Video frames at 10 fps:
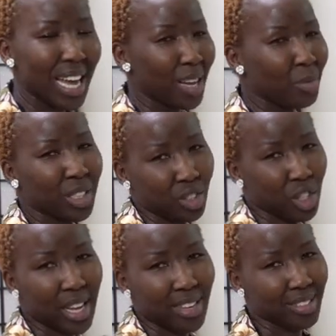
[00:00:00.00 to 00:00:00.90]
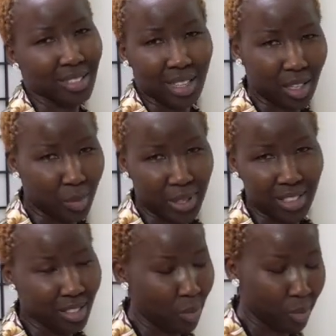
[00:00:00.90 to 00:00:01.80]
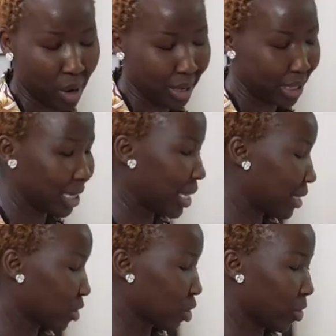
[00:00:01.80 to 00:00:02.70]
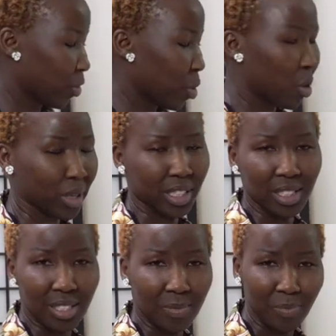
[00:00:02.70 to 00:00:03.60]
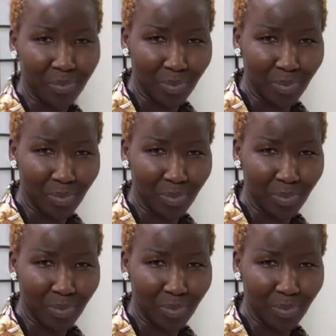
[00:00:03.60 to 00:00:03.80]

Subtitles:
I mean, she has an amazing body, and so, of course,